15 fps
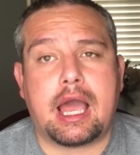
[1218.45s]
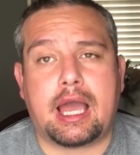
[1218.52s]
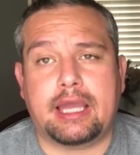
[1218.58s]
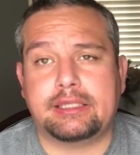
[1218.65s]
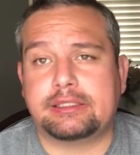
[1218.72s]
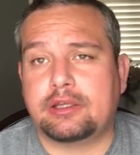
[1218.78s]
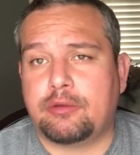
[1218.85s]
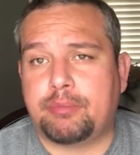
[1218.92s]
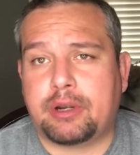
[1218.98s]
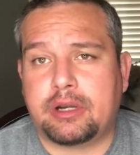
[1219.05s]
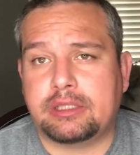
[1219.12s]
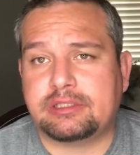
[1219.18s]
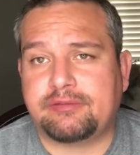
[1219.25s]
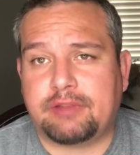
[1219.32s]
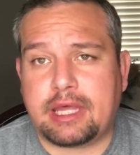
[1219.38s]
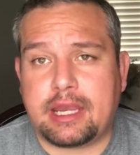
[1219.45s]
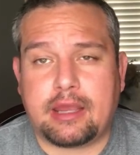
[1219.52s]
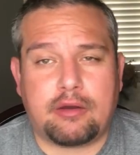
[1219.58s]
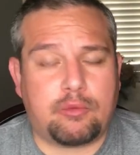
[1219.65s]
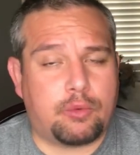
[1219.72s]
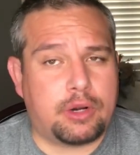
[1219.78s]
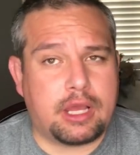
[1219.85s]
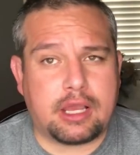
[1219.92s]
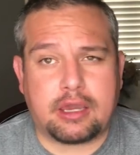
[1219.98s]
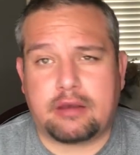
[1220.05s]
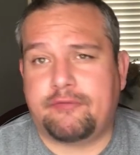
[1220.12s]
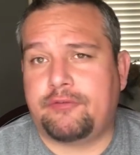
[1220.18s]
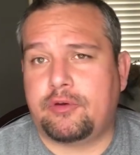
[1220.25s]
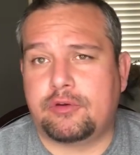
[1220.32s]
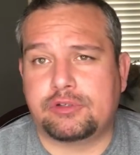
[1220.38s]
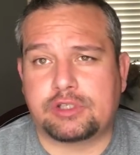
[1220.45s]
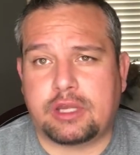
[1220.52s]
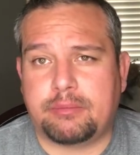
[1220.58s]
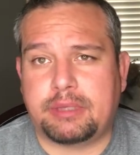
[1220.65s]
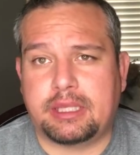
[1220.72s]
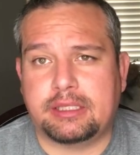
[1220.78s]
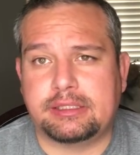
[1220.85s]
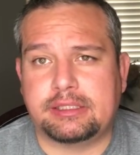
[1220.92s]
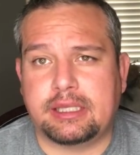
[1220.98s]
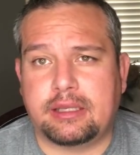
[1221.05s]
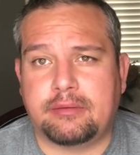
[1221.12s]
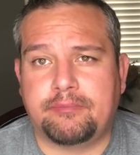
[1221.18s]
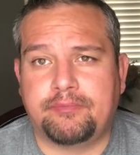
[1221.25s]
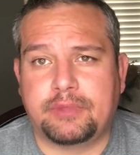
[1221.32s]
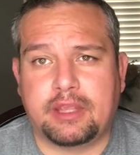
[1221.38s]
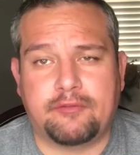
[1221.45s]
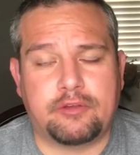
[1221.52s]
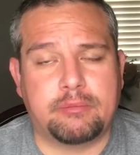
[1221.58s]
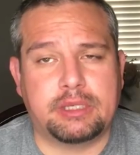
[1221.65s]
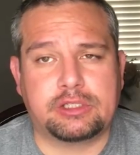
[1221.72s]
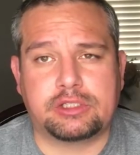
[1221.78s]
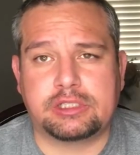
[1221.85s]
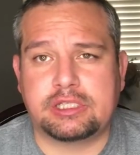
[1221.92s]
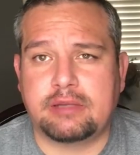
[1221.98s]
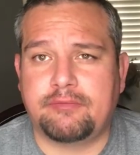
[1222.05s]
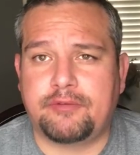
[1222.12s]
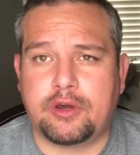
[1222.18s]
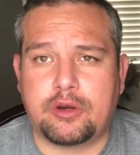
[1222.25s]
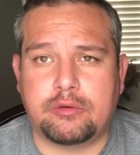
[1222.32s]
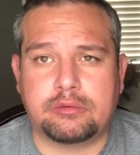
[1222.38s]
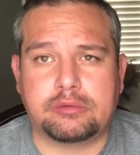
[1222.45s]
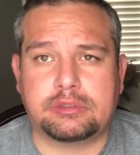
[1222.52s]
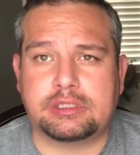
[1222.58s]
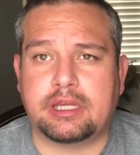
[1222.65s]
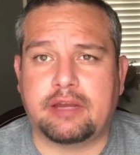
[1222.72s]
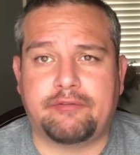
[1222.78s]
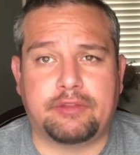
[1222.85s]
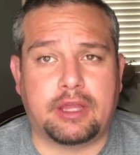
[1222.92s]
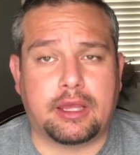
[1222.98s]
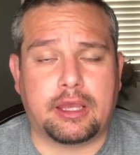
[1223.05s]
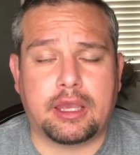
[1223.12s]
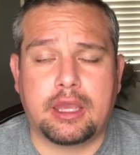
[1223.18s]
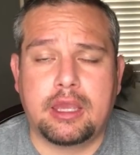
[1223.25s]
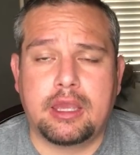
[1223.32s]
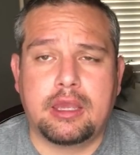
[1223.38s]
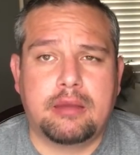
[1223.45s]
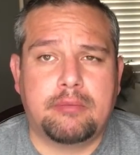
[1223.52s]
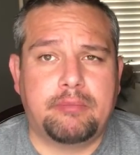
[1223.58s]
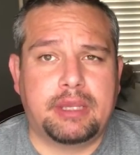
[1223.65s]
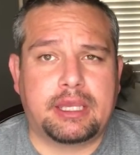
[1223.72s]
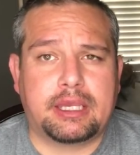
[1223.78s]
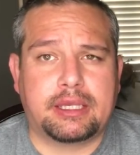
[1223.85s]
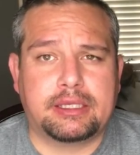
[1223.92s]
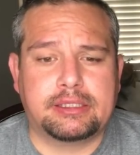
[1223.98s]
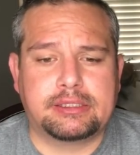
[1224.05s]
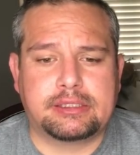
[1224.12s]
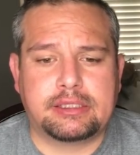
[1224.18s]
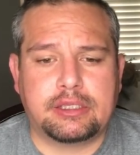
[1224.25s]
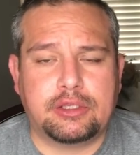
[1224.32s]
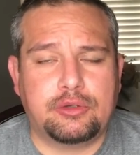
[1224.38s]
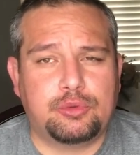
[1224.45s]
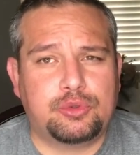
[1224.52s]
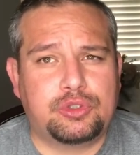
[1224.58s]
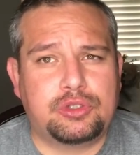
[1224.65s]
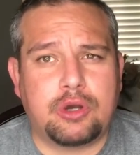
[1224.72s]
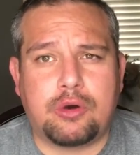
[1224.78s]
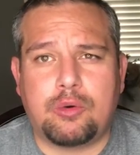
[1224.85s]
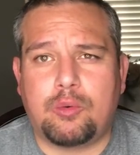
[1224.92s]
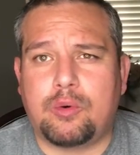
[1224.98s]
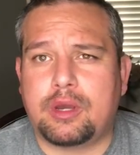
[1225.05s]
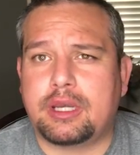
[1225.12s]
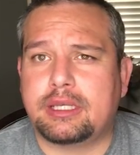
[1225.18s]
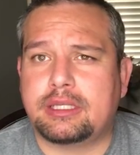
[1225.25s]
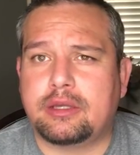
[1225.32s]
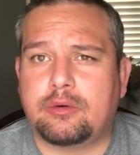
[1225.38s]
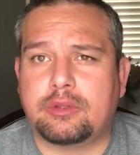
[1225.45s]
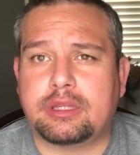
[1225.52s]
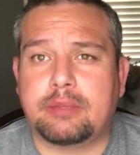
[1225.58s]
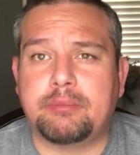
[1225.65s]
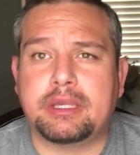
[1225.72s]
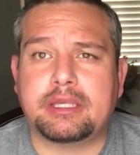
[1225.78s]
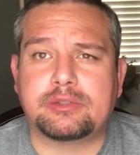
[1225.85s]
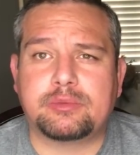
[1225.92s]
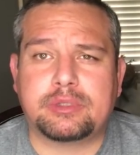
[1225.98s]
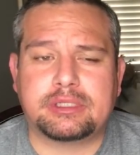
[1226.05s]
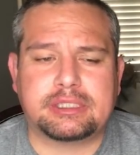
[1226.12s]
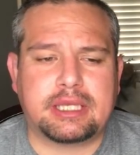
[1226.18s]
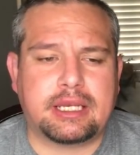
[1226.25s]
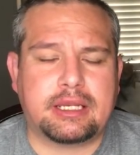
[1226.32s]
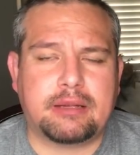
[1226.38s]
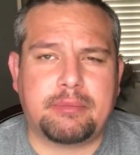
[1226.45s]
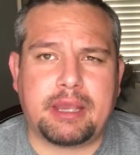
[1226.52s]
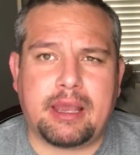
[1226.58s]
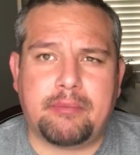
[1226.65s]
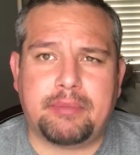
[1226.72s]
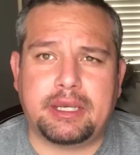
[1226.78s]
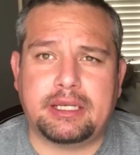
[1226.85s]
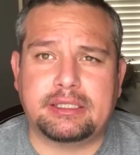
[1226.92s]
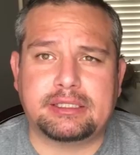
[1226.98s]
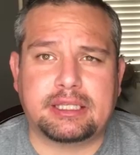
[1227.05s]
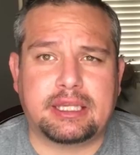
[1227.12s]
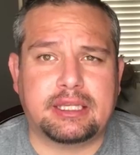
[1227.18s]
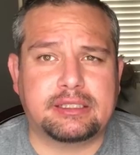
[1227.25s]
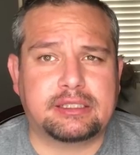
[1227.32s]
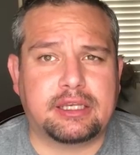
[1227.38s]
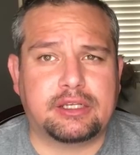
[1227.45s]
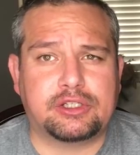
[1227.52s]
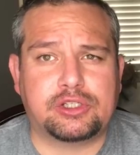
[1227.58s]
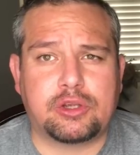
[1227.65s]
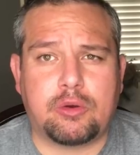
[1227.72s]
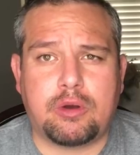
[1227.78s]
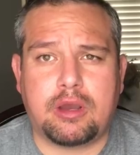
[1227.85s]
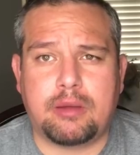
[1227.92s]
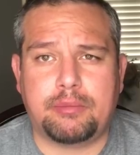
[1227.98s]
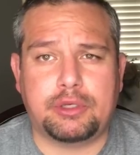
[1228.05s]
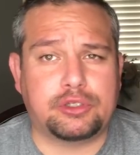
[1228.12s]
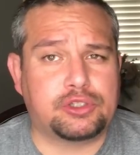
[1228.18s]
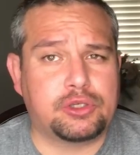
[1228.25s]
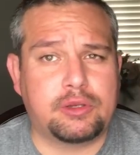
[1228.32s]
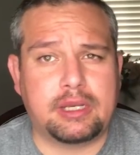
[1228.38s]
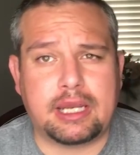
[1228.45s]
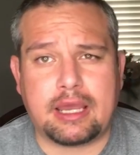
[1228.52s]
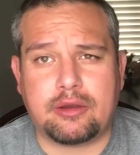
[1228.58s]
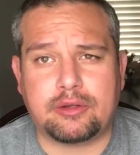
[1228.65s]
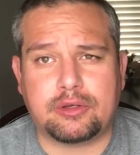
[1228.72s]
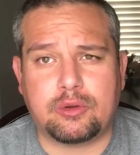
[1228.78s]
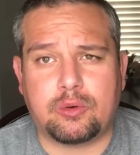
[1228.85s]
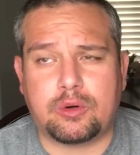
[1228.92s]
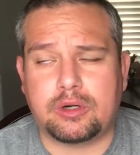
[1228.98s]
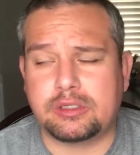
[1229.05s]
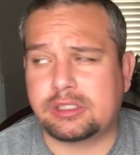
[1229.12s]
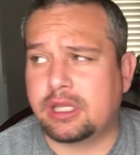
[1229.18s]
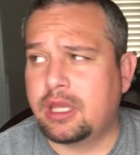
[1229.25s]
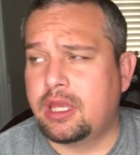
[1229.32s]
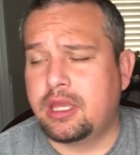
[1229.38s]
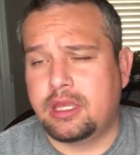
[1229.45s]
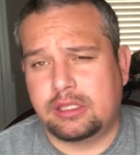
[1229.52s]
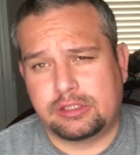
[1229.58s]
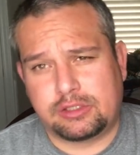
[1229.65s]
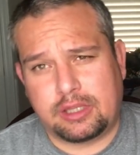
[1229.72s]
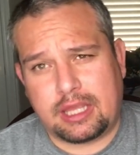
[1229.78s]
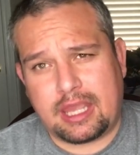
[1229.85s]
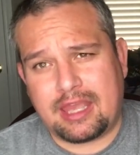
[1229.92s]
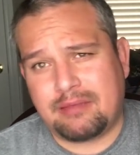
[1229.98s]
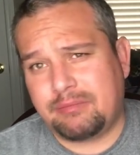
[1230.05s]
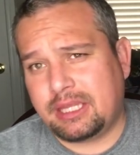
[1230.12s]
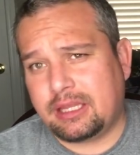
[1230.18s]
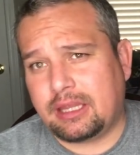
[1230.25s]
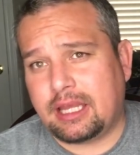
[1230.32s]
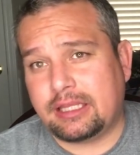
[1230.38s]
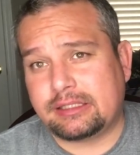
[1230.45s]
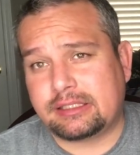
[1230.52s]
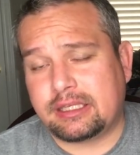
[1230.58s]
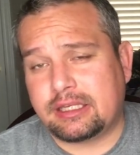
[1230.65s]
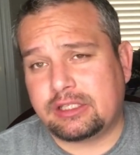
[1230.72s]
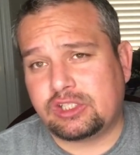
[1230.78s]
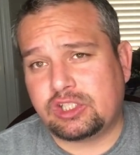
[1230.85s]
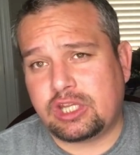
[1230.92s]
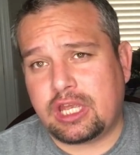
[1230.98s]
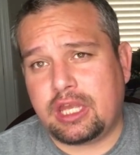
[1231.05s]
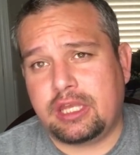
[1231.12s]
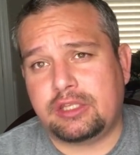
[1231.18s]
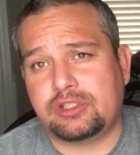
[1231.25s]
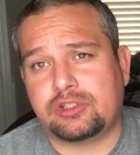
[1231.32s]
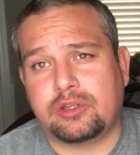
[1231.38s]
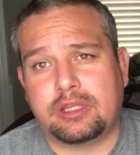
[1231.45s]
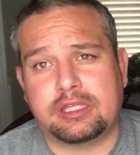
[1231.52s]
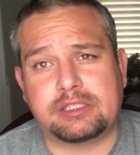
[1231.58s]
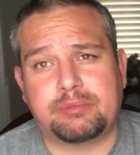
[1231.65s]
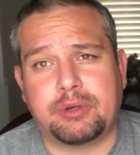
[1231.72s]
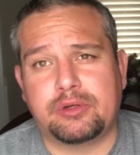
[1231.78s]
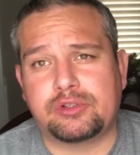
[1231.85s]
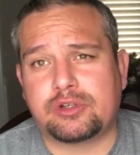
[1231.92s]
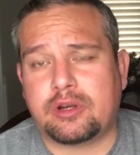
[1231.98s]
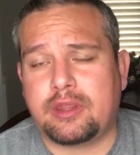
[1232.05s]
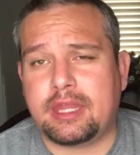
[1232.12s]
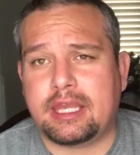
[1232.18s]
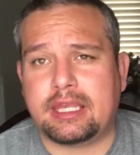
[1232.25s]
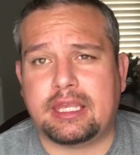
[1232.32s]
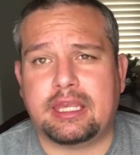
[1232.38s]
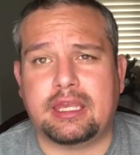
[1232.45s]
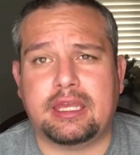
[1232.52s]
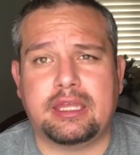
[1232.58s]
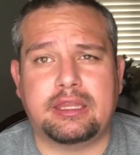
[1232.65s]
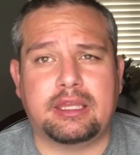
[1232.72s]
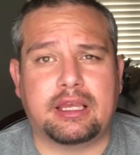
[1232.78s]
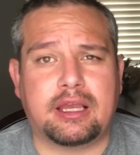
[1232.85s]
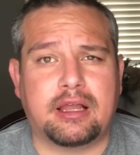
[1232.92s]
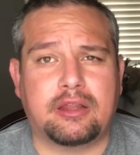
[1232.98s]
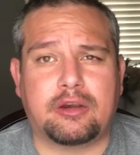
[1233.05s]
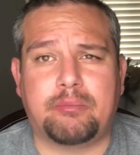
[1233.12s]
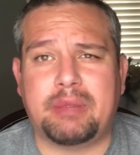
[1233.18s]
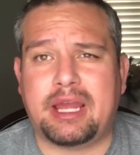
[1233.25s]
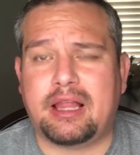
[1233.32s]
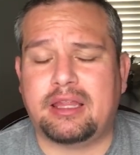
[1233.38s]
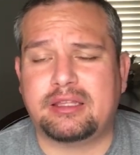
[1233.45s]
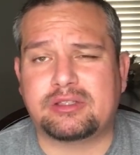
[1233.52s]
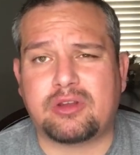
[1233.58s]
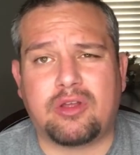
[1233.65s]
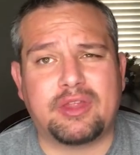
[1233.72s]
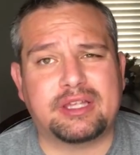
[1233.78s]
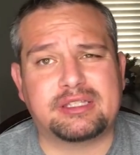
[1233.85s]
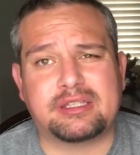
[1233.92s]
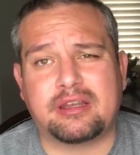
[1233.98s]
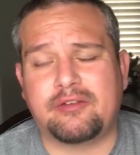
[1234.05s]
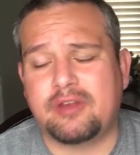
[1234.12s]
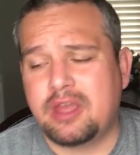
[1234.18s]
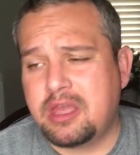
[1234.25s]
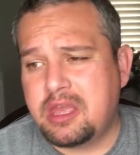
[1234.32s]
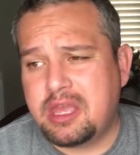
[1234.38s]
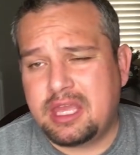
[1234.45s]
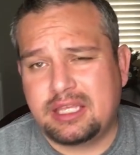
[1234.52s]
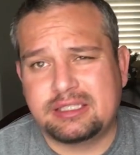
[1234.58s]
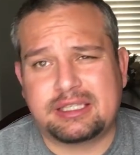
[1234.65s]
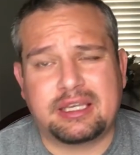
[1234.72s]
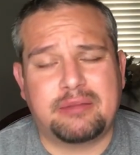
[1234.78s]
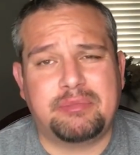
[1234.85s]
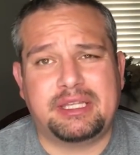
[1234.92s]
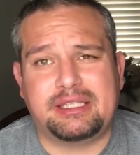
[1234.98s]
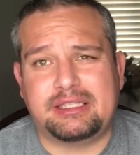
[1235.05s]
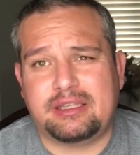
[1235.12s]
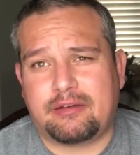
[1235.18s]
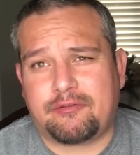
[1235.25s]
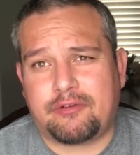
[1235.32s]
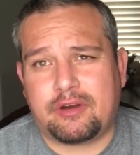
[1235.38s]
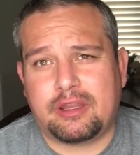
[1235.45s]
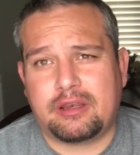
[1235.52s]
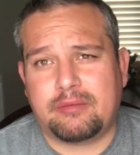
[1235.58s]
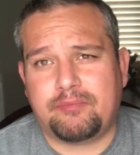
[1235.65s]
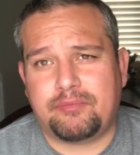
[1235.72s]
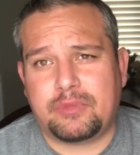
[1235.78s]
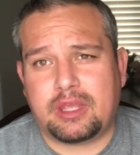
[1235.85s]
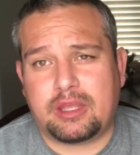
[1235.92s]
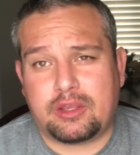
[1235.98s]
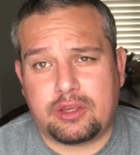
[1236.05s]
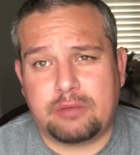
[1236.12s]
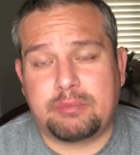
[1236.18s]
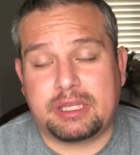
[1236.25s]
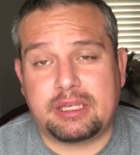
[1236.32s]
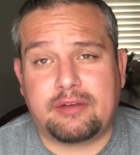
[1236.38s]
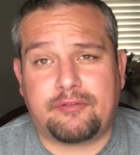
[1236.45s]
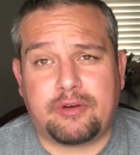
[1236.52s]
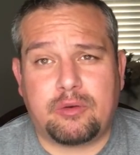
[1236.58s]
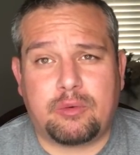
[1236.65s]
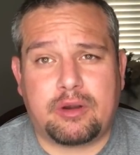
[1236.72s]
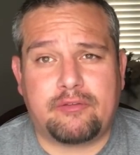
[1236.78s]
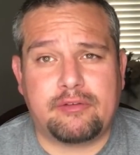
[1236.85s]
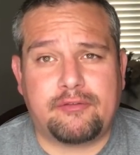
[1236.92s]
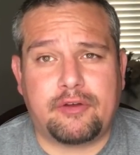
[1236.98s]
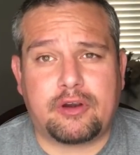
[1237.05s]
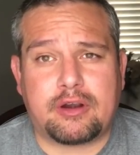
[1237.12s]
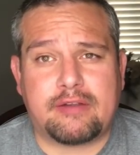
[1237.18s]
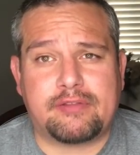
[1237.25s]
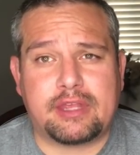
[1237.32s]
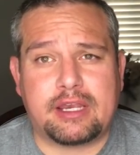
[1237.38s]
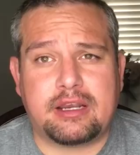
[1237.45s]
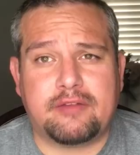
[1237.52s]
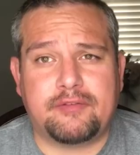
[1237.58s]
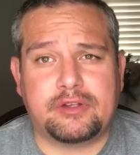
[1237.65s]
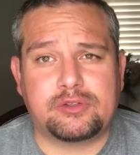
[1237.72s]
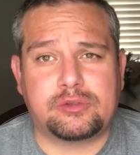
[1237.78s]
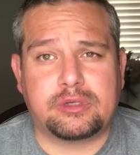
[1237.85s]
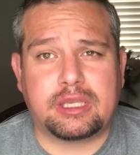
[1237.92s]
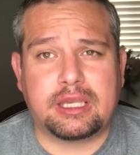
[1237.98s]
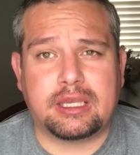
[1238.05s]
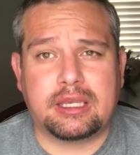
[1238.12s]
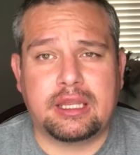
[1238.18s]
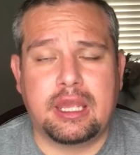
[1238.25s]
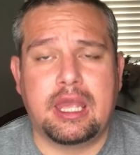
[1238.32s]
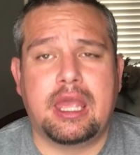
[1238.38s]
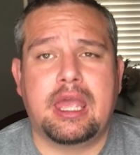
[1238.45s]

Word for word: I tell parents flat out, we're not going to Photoshop kids in. If you miss your team photo, tough luck because you don't want to deal with it. Because what's going to end up happening is the kid's going to show up, you're shooting outdoors, so the ambient light's gonna change. So the exposure on that kid, the color balance, all that stuff is gonna be different. It could be different whenever you photograph that individual kid.